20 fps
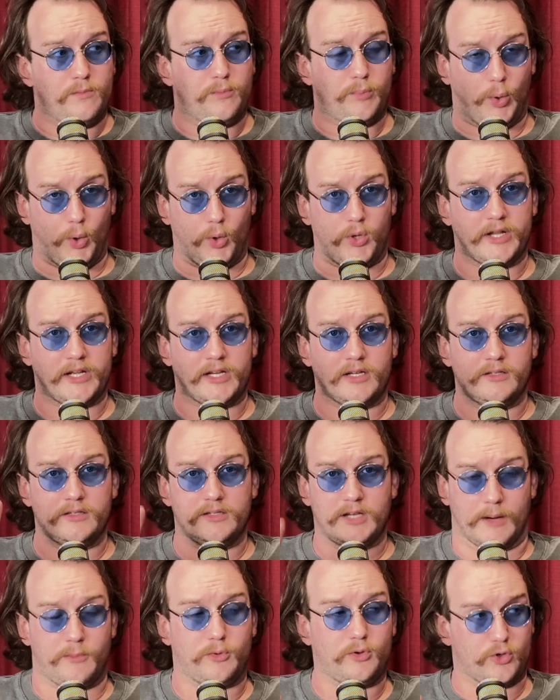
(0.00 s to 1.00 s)
pulling
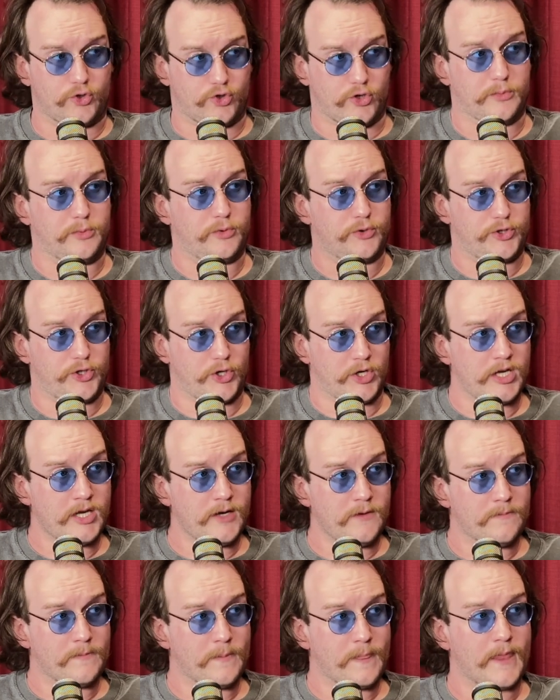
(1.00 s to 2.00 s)
double or triple
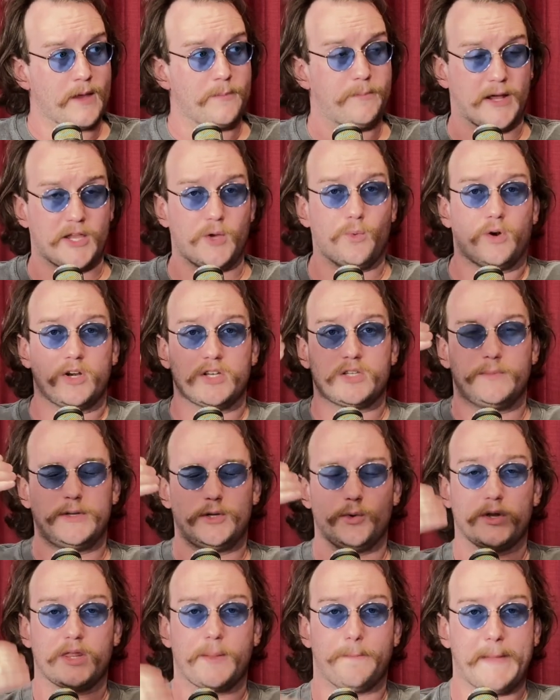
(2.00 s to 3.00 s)
duty, but you want it to be
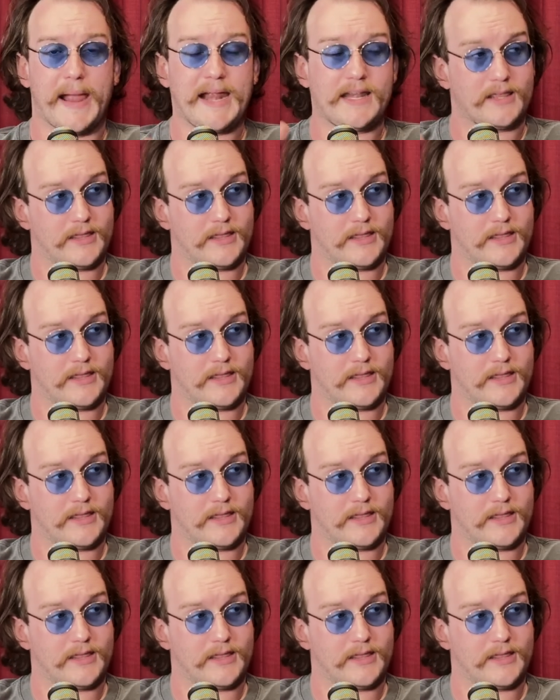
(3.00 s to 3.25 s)
doing the main